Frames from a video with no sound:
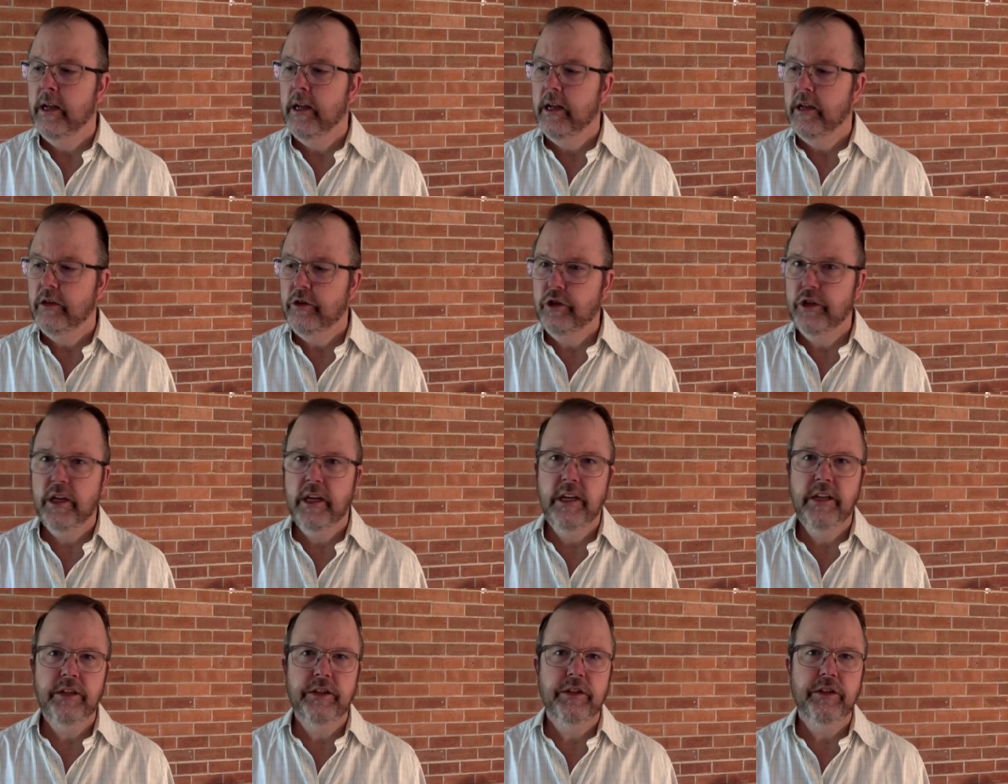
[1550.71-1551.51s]

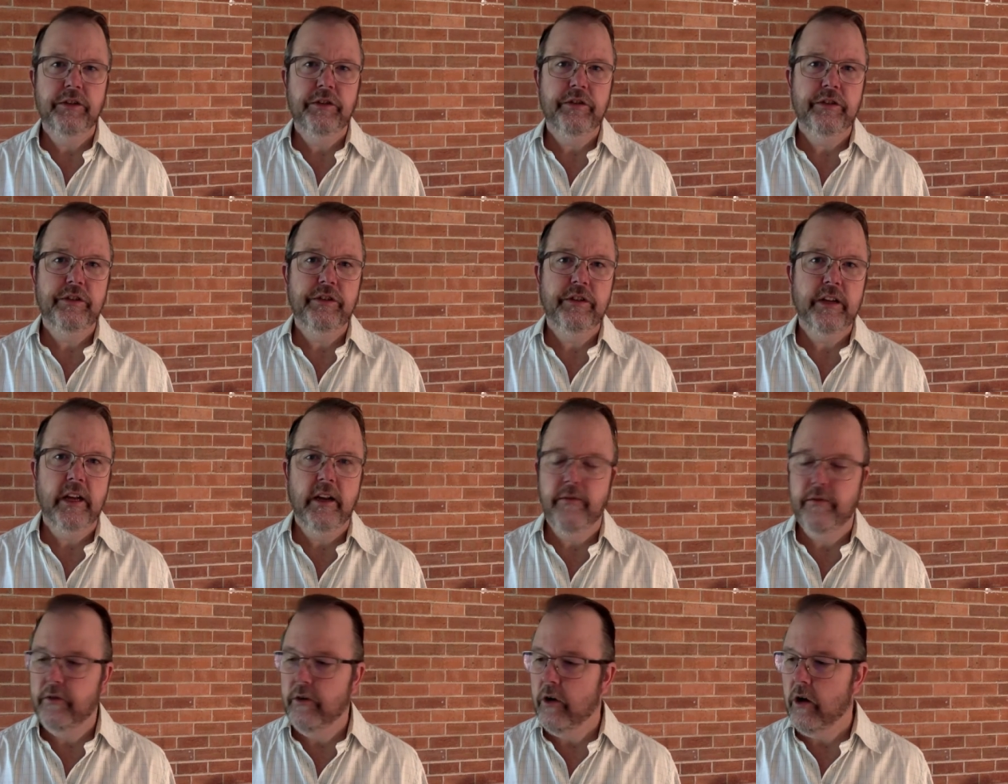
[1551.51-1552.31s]
Jesus, the Son
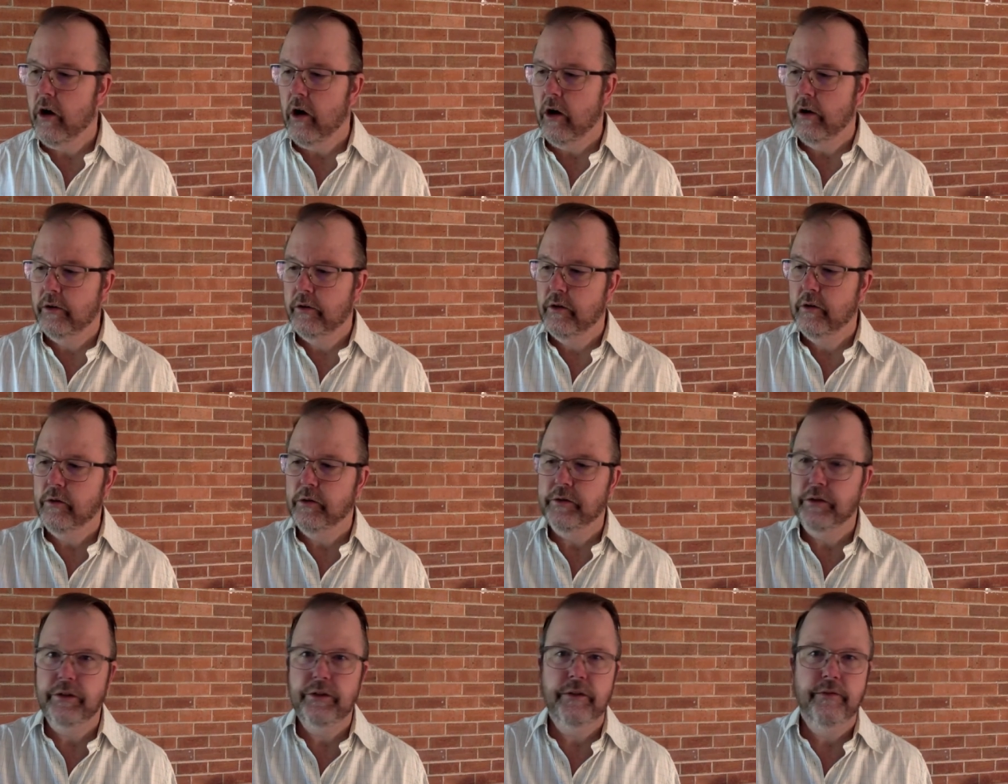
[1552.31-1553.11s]
of God, calls
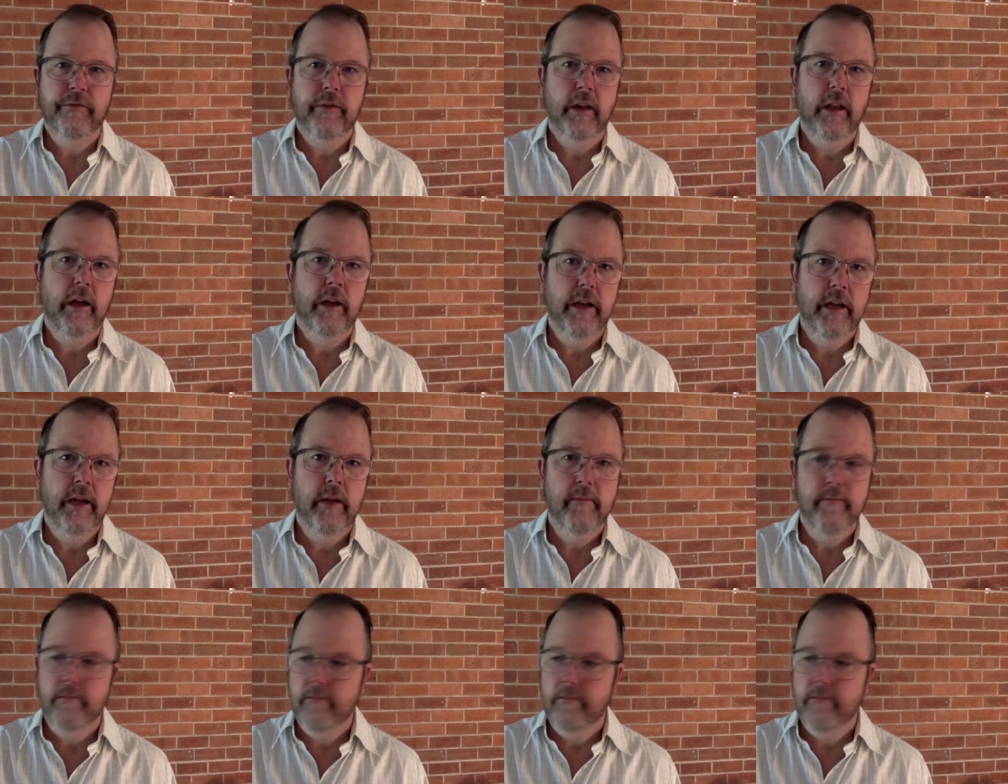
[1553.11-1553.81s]
us to follow him.